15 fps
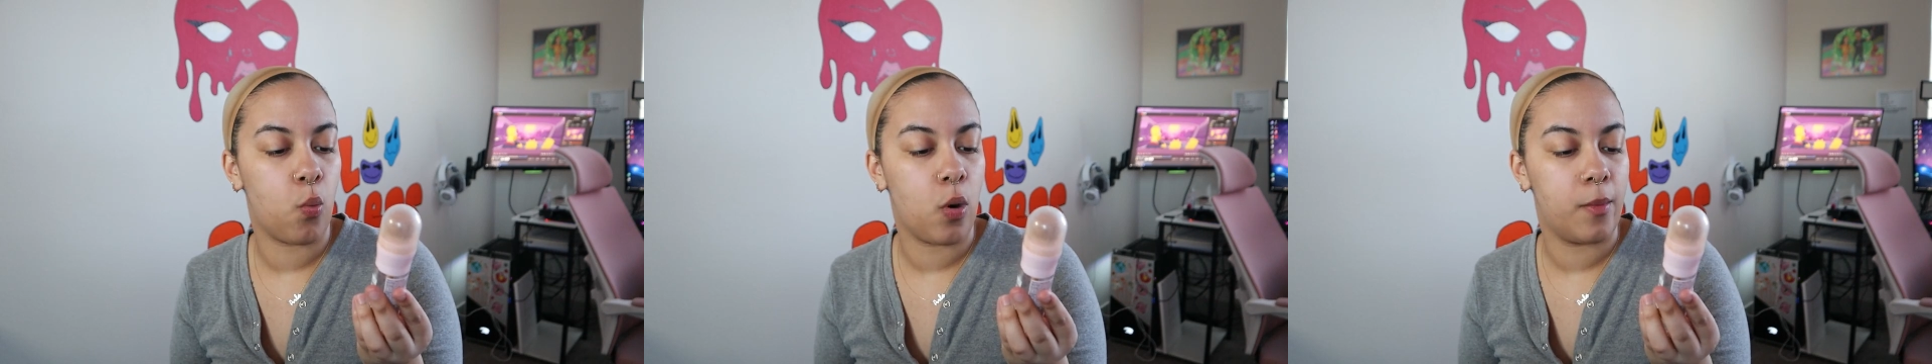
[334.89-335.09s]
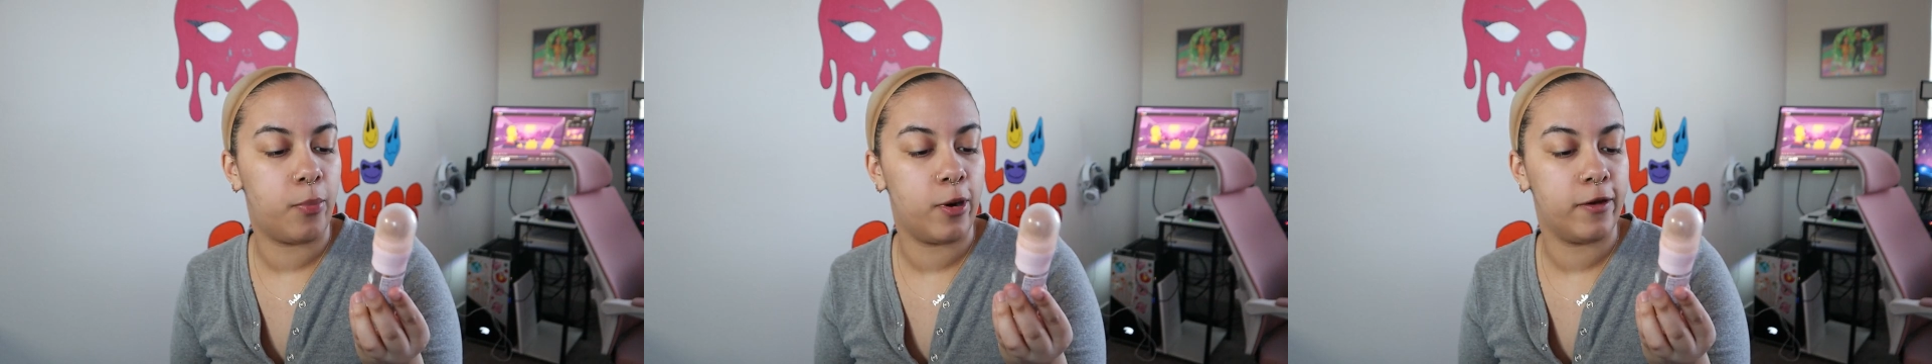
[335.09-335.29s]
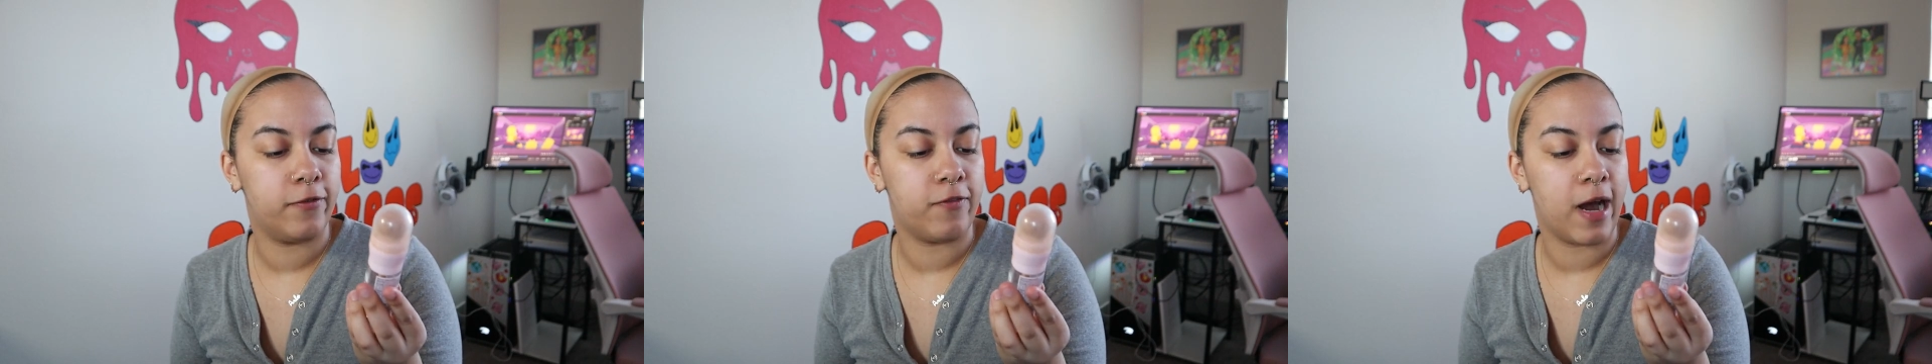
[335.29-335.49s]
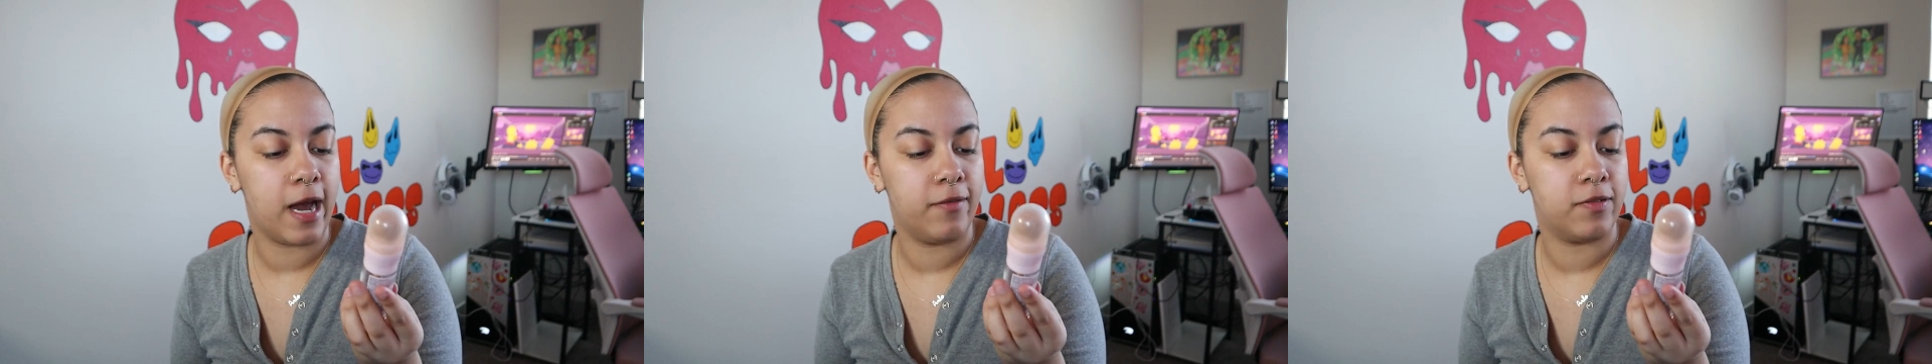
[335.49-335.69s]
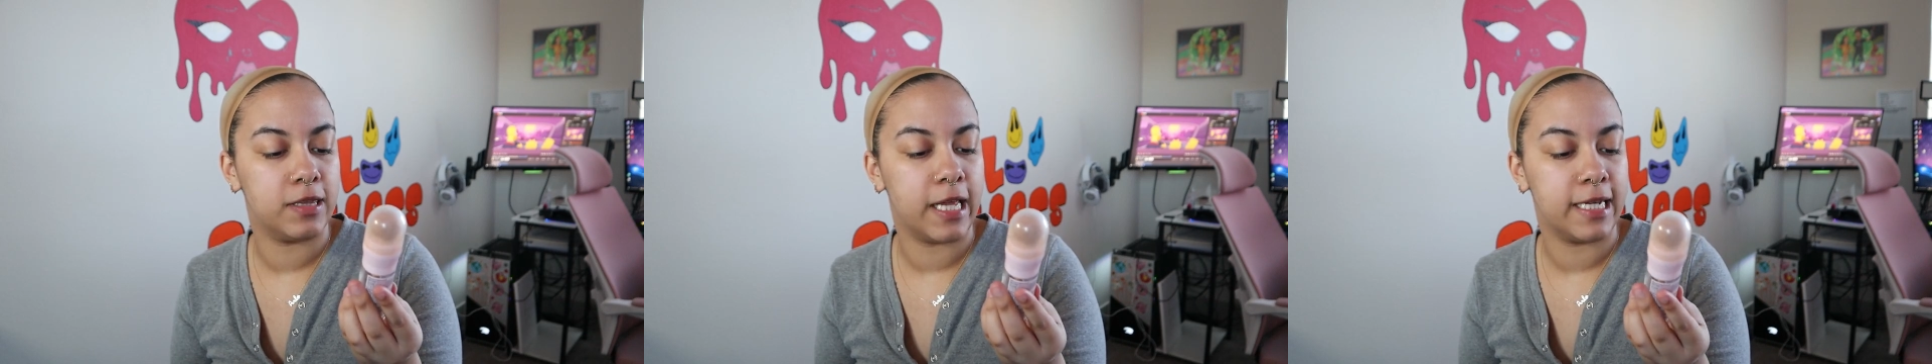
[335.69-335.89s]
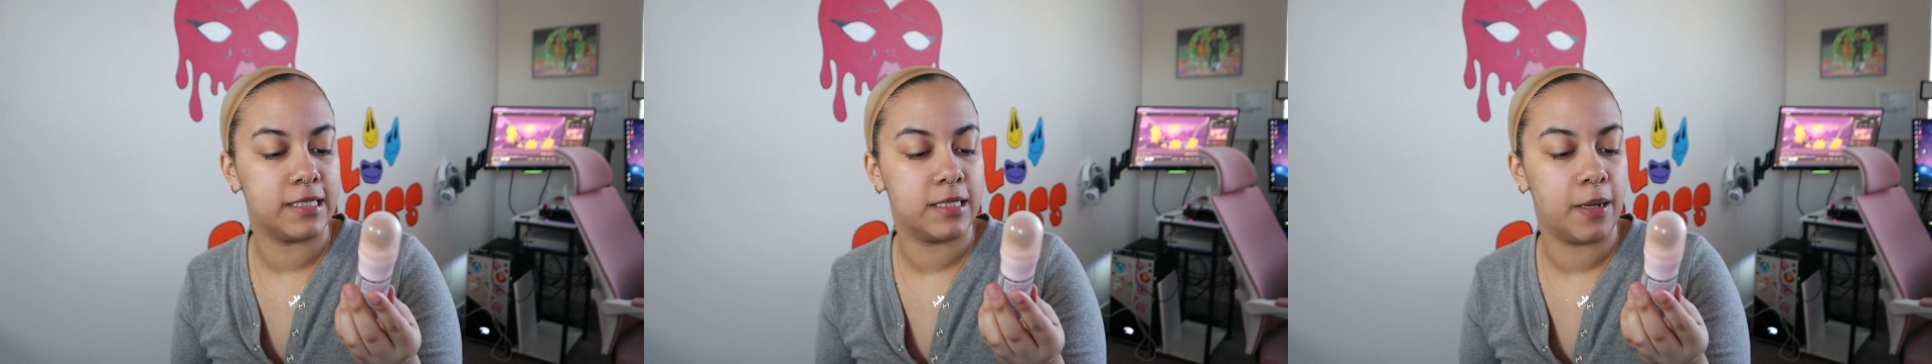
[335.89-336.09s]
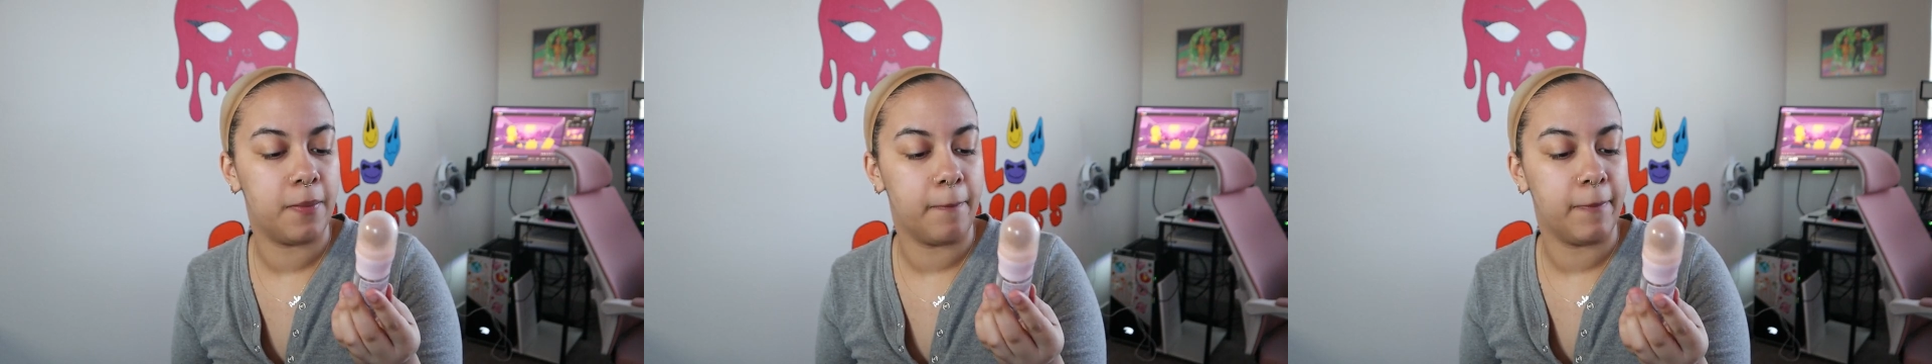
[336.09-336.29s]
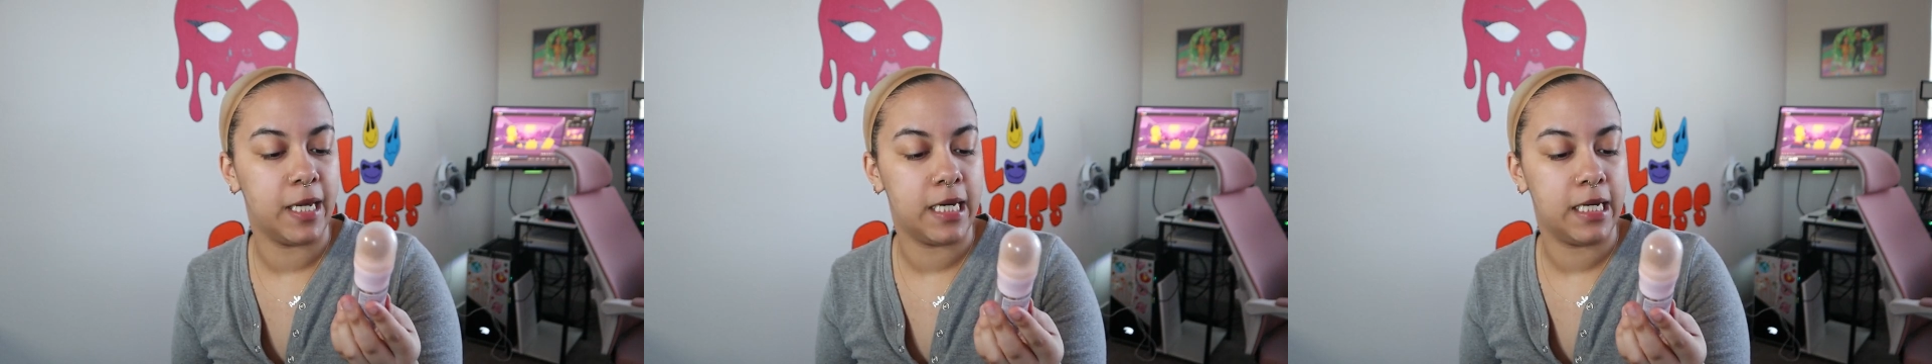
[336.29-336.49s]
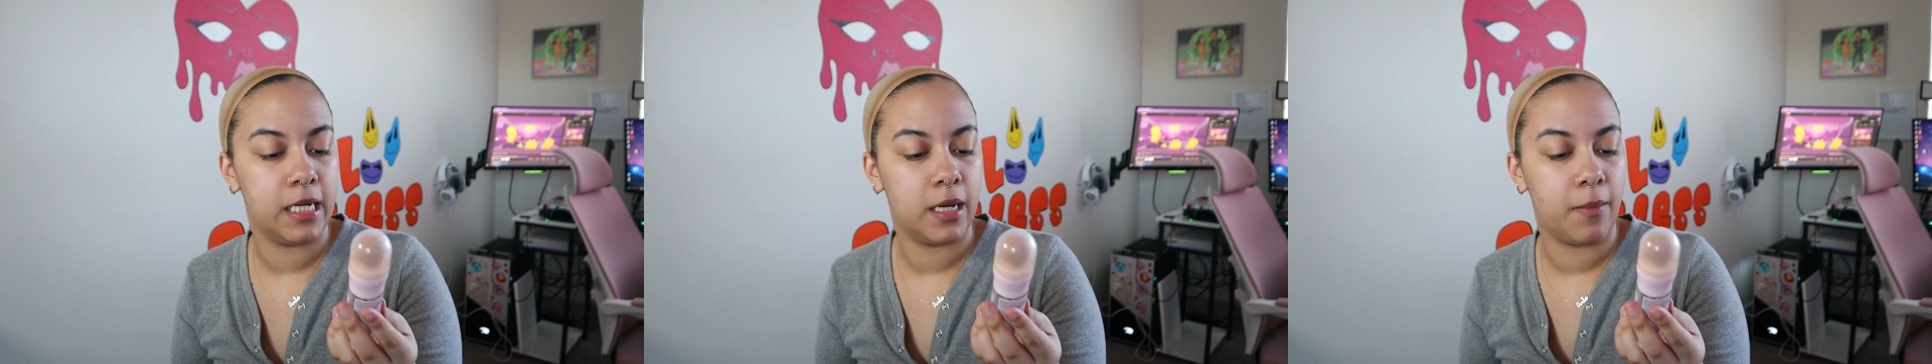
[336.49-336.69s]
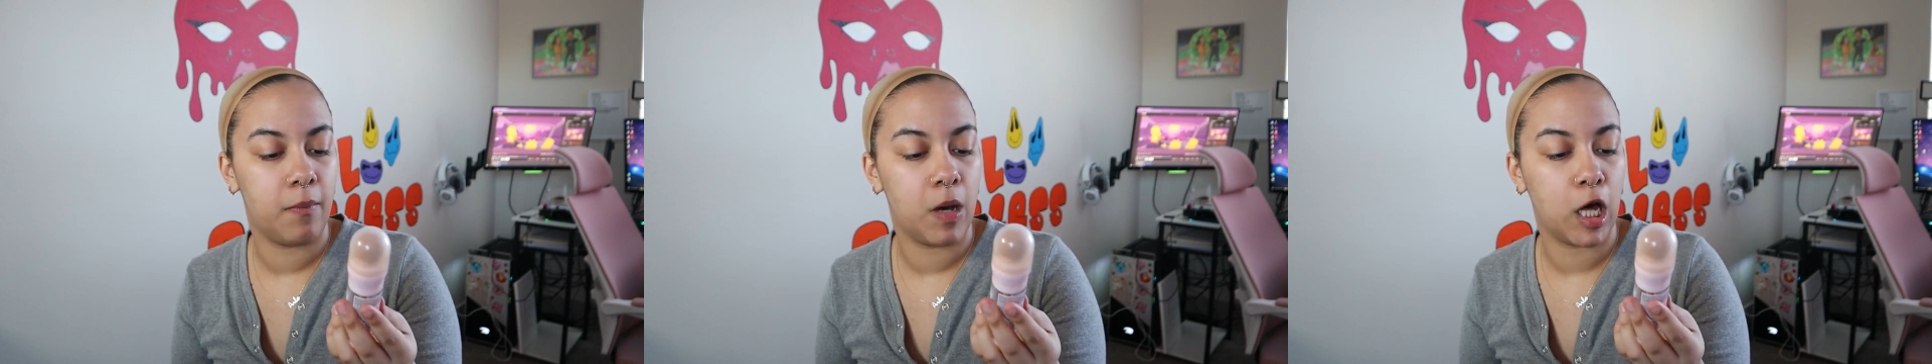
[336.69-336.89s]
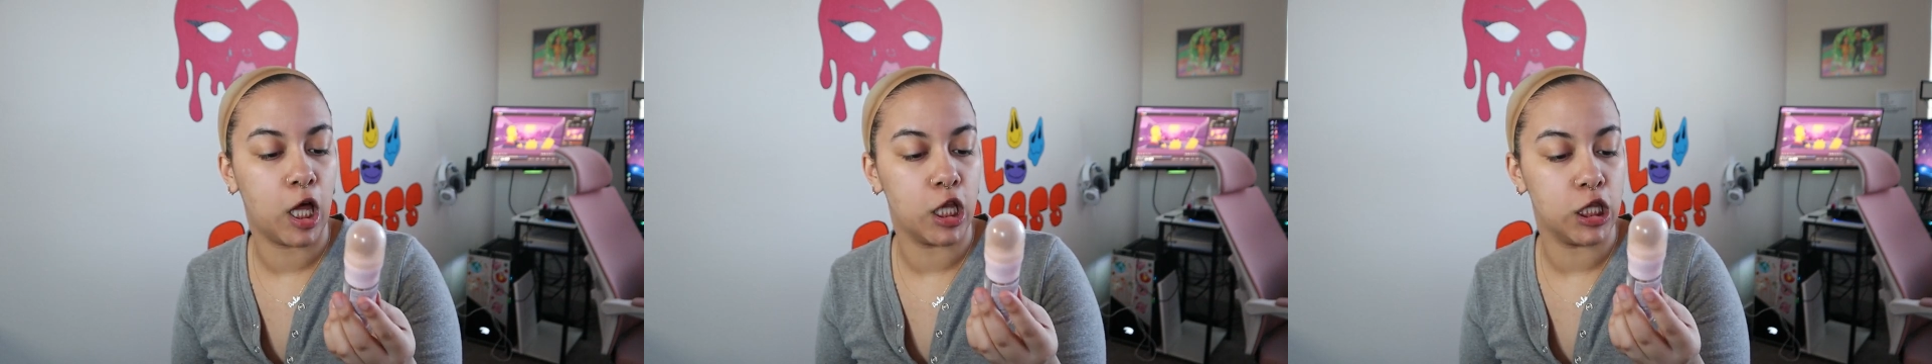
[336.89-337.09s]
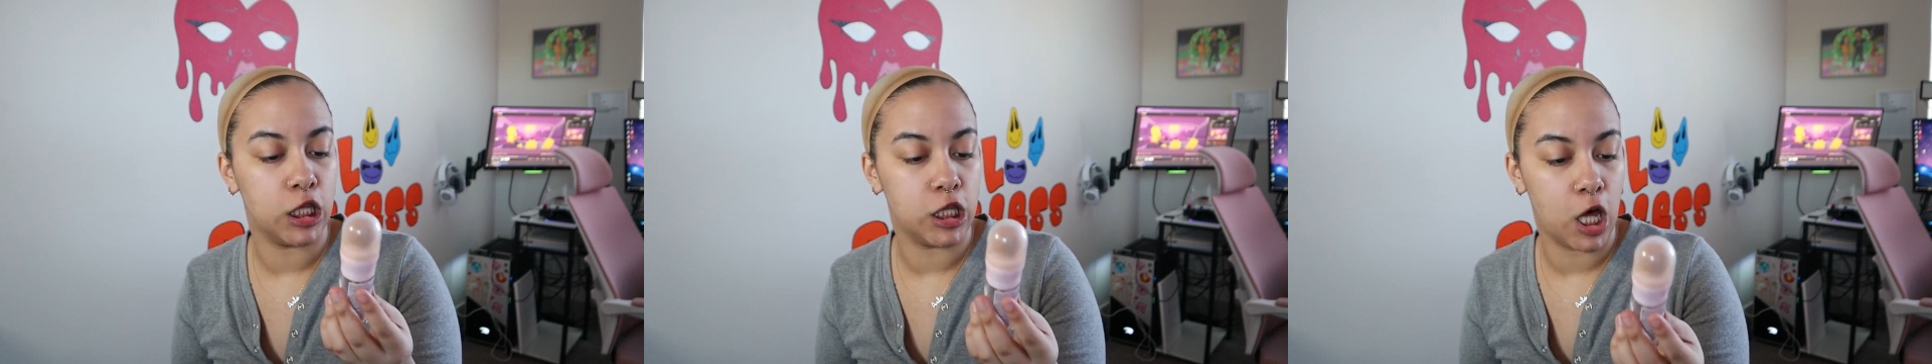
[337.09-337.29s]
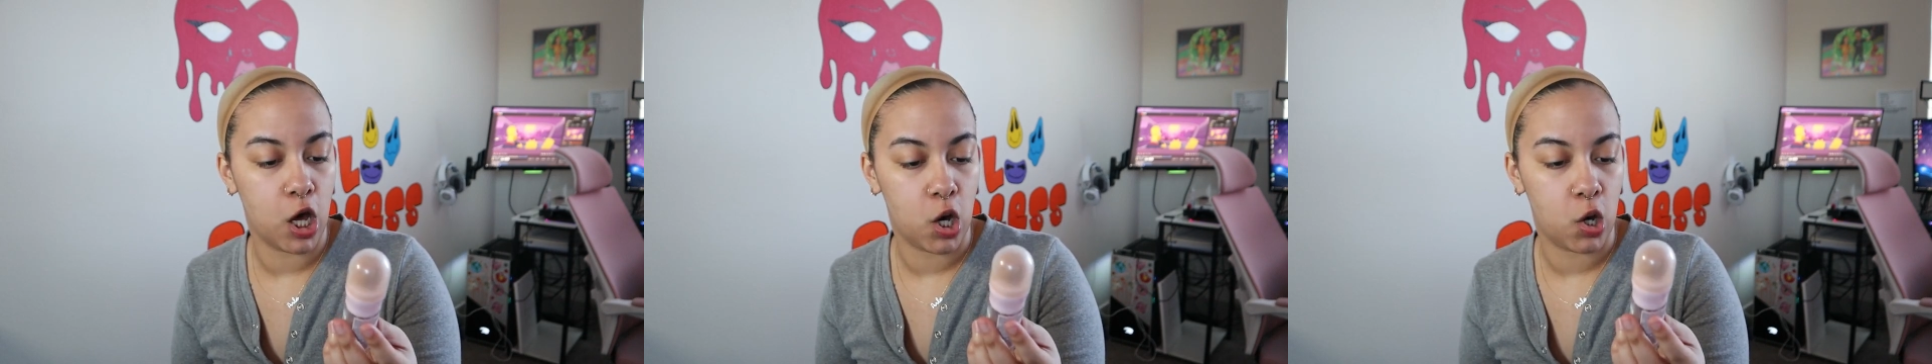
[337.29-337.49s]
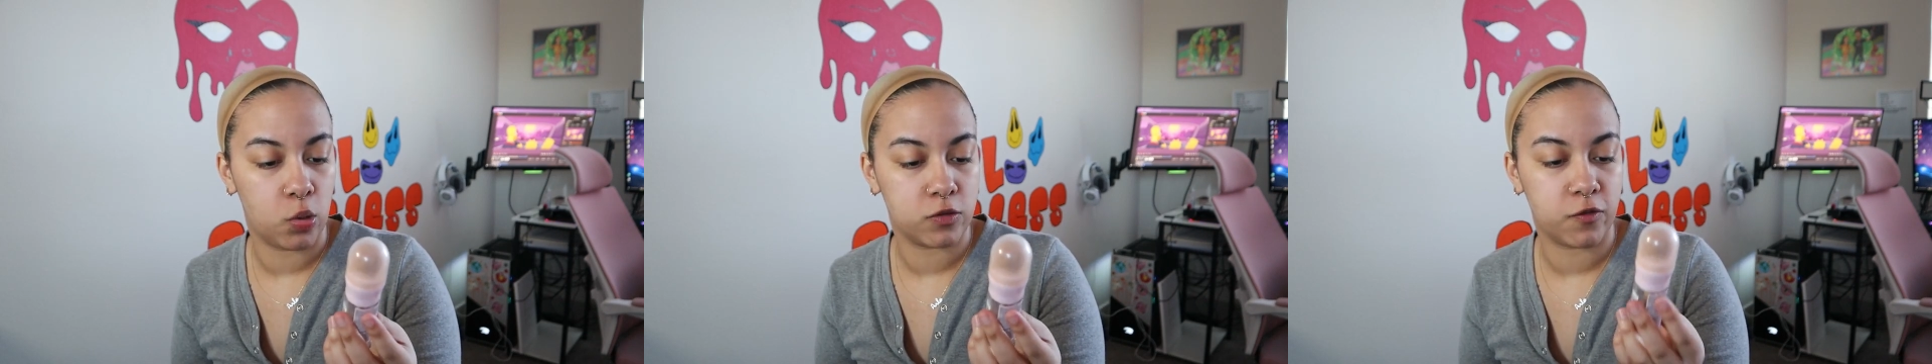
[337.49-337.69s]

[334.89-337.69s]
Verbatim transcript: 1.5 light to medium glow.